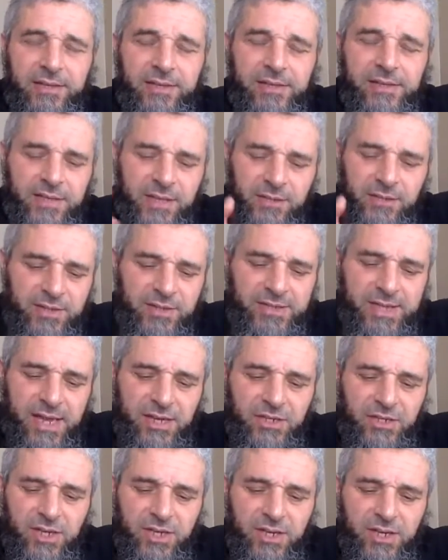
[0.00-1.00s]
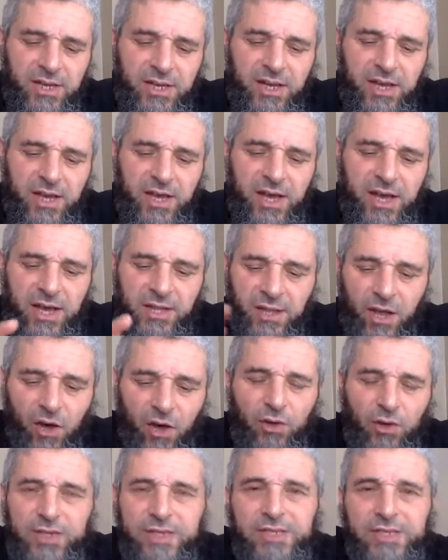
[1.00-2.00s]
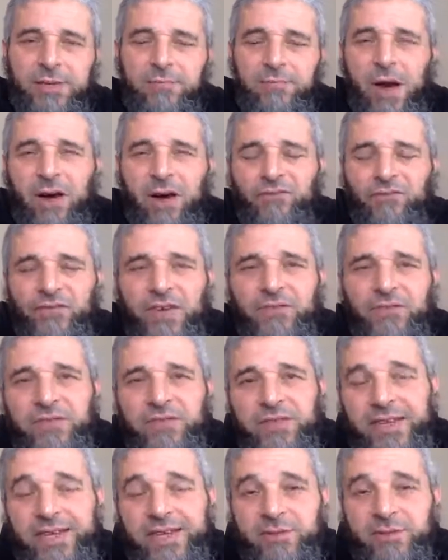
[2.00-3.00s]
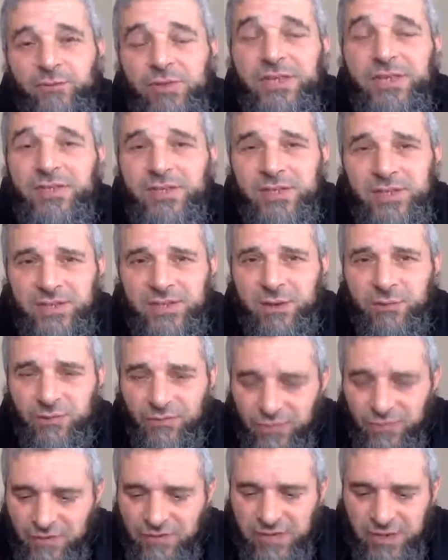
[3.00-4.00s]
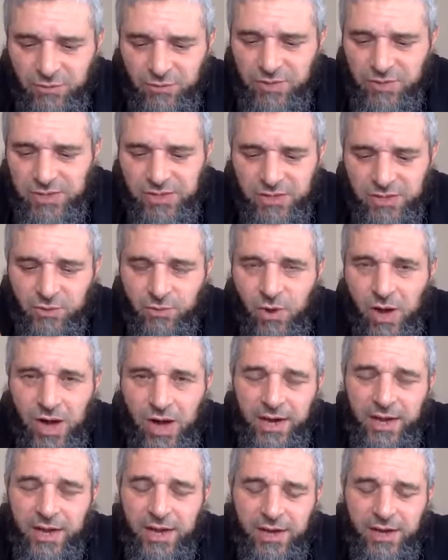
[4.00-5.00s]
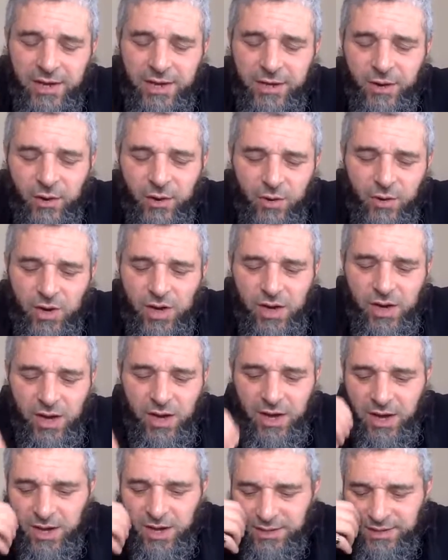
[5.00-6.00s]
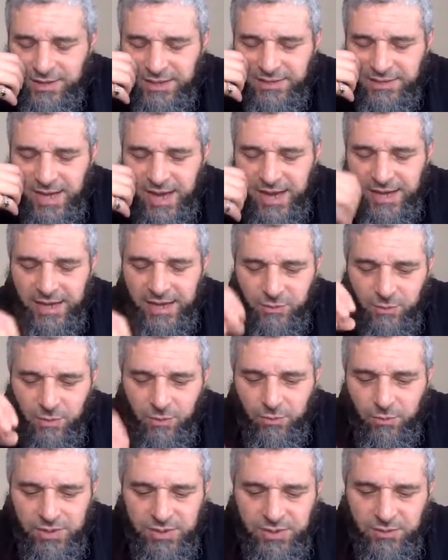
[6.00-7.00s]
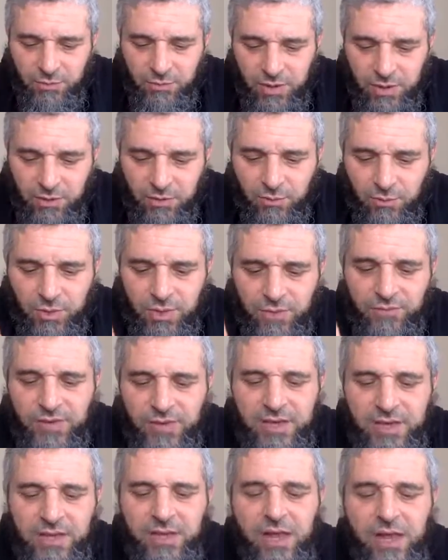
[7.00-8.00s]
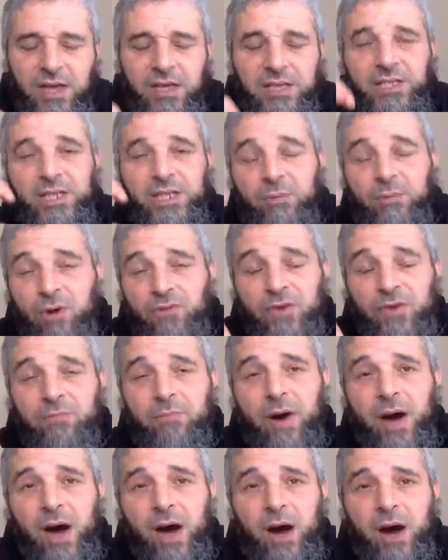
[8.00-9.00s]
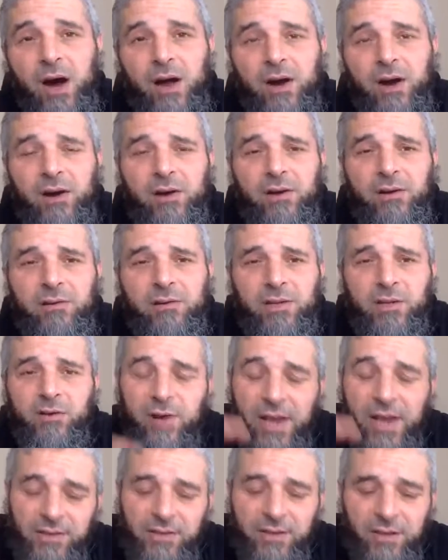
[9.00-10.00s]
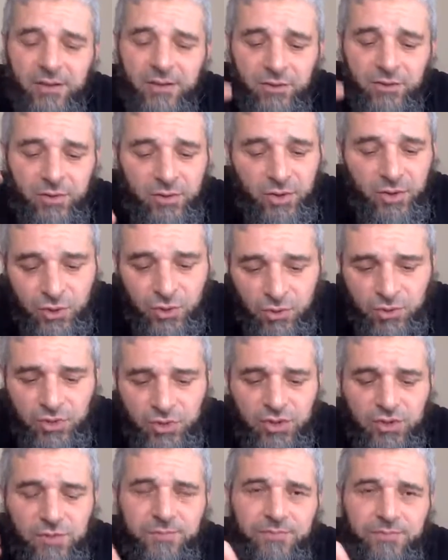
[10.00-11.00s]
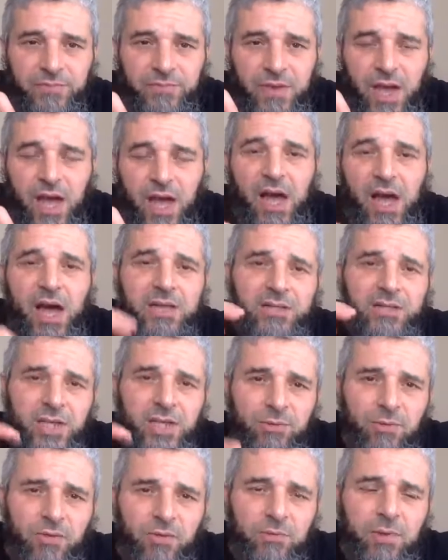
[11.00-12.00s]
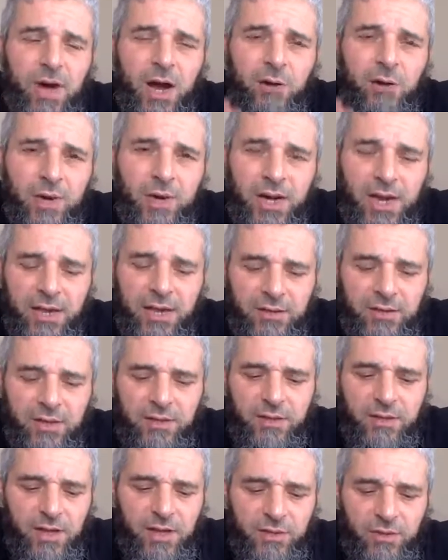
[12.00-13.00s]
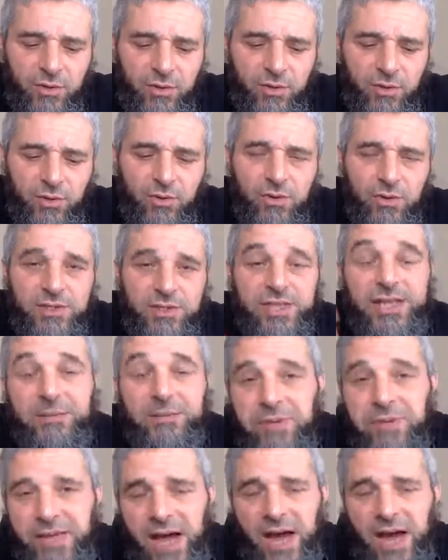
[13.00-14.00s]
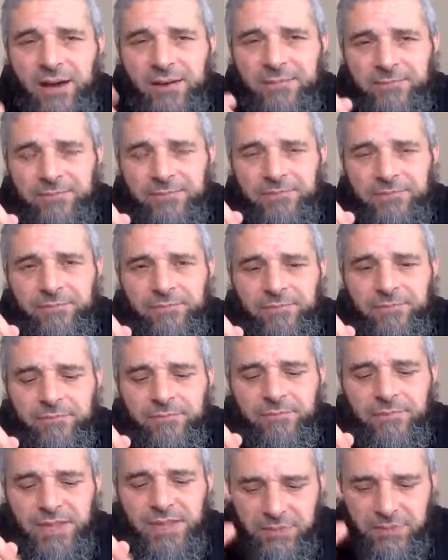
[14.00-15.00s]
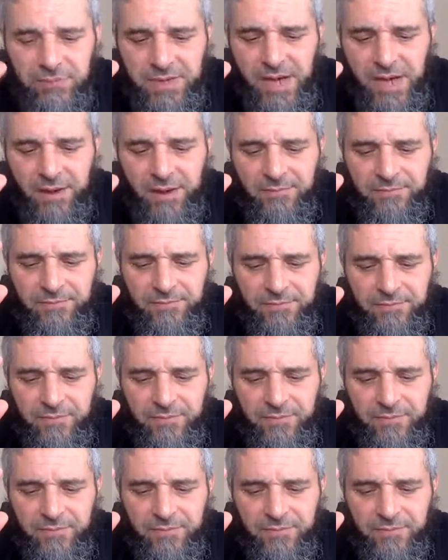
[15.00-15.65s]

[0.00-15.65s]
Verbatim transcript: there's another section, and all this about fifteen reasons. There were fifteen reasons why, you know, uh, these ayat were re were revealed. Some of them are related to the Jews, and some of them are related to tarbiyah, tarbiyah,